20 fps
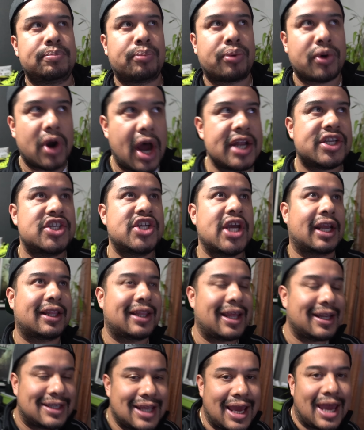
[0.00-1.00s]

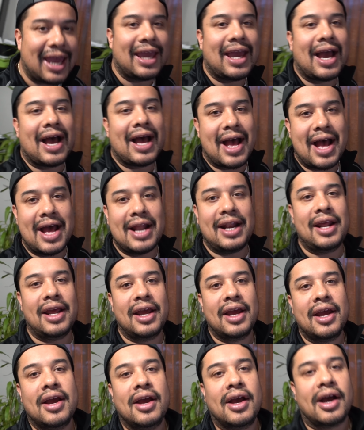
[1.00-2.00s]
project day ahead,
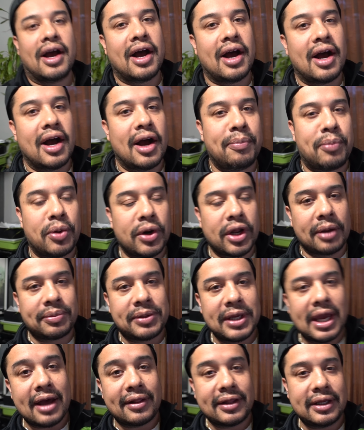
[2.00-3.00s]
uh, putting up
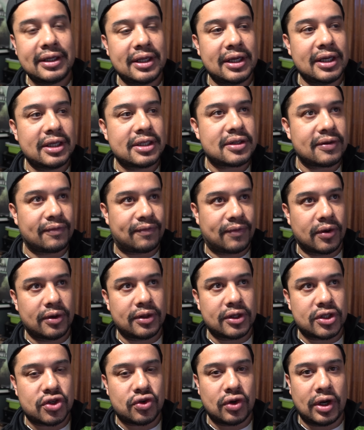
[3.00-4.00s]
the L E Ds for
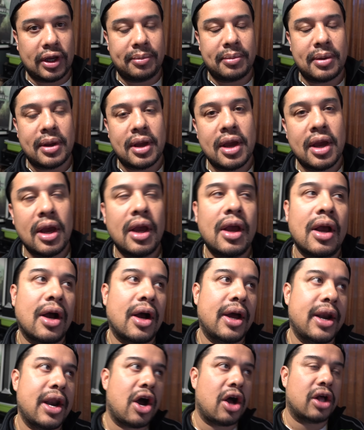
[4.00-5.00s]
the stream,
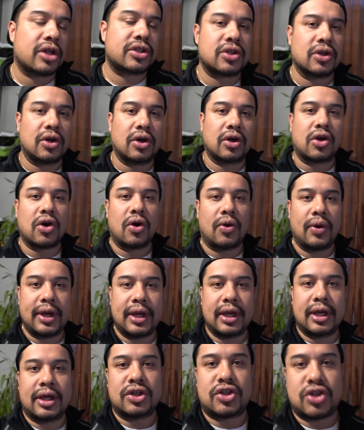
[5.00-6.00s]
and also
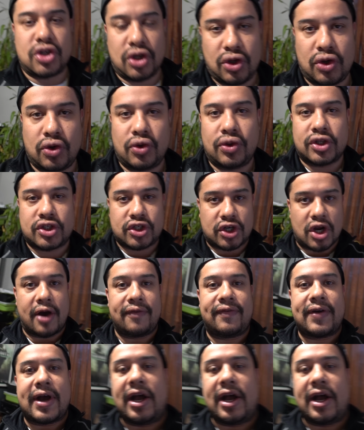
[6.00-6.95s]
going to the Scuff